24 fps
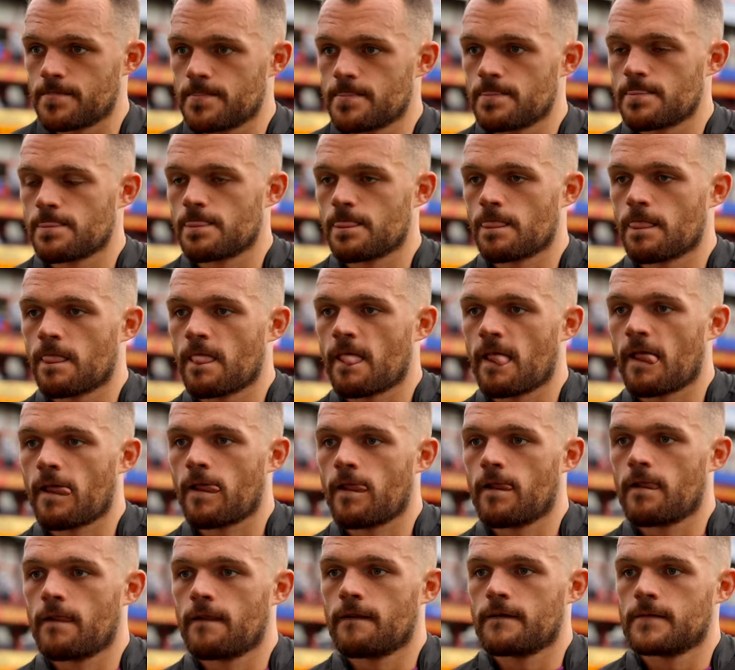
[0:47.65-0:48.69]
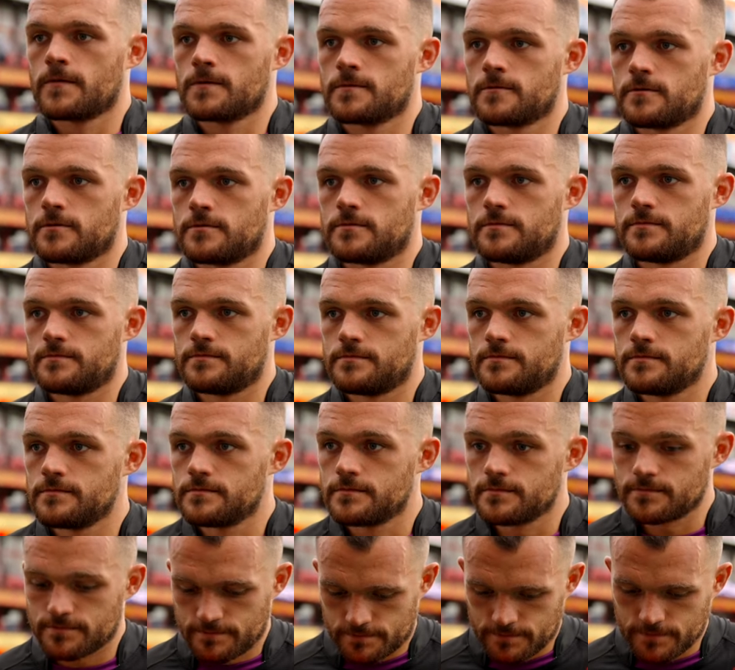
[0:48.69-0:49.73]
And there was some great variety in there as well,
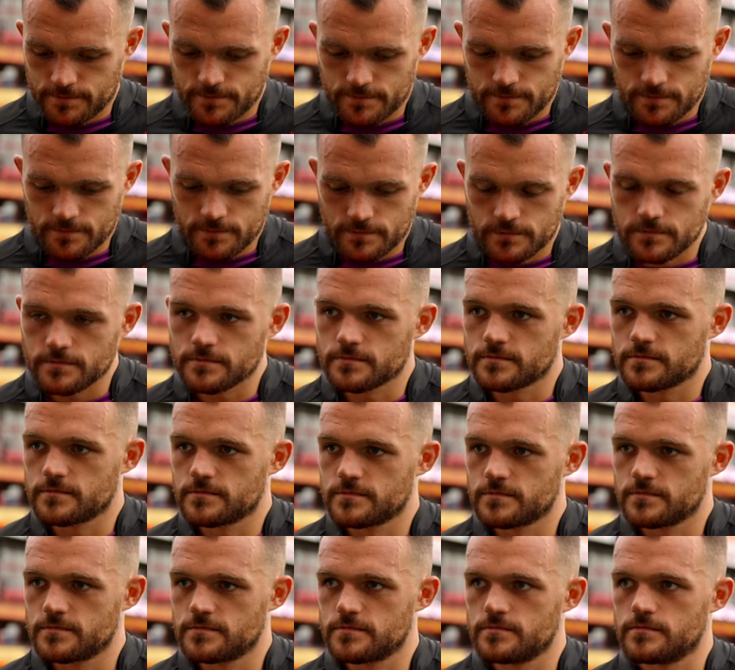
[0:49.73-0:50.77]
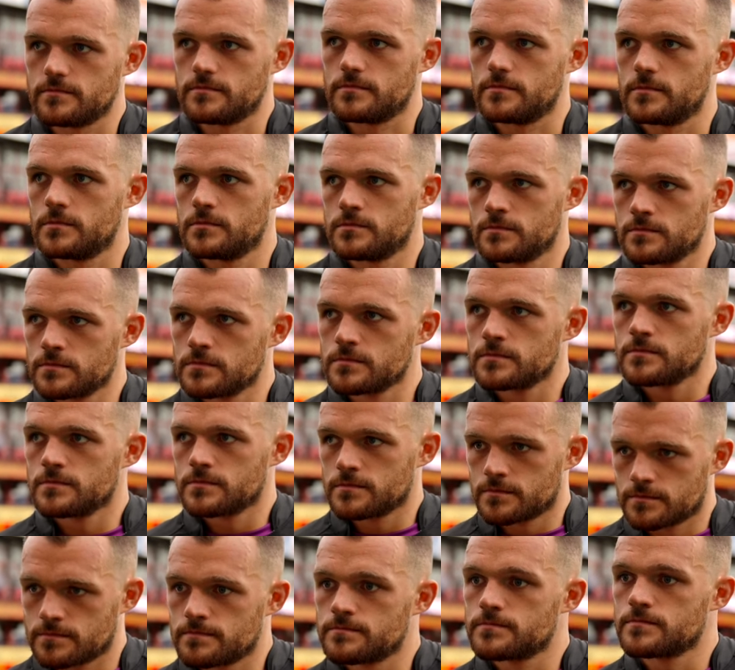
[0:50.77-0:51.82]
wasn't there? There was some good showing up front with the
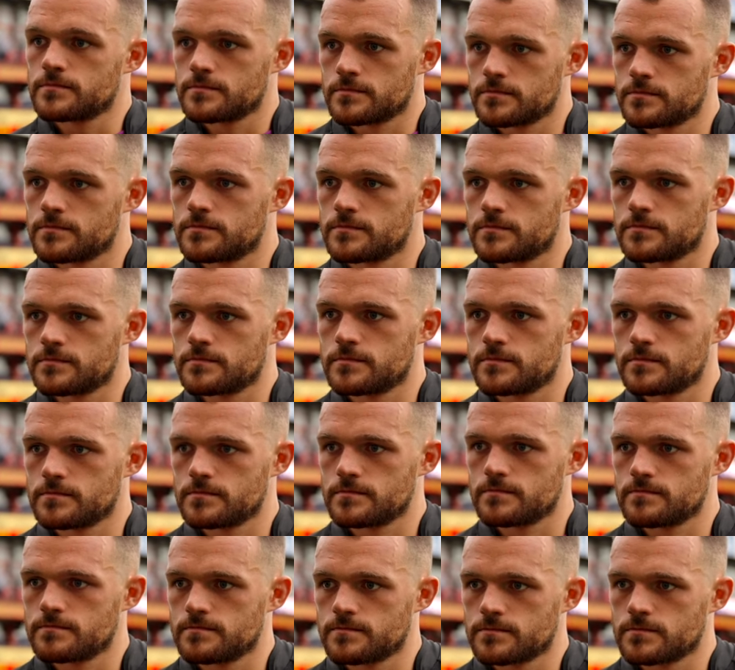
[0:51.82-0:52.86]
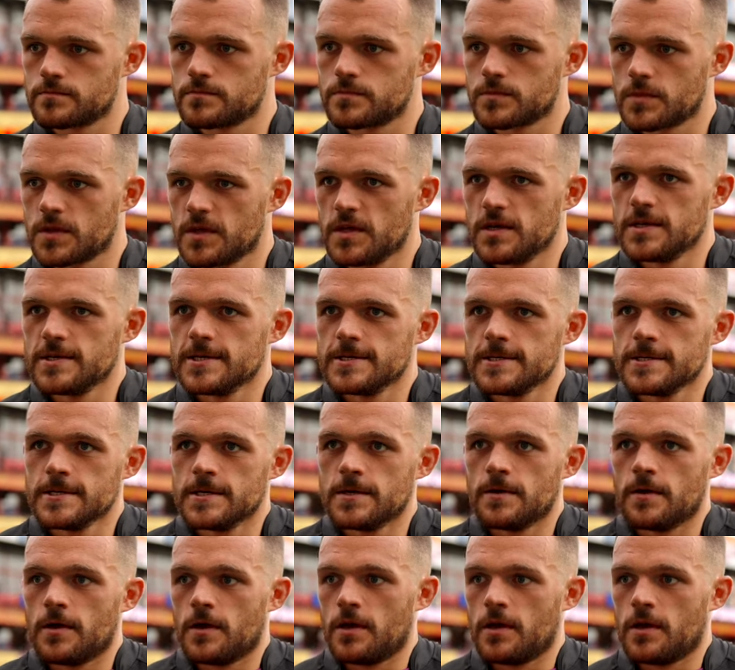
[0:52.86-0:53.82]
more tries and some nice play amongst the backs too.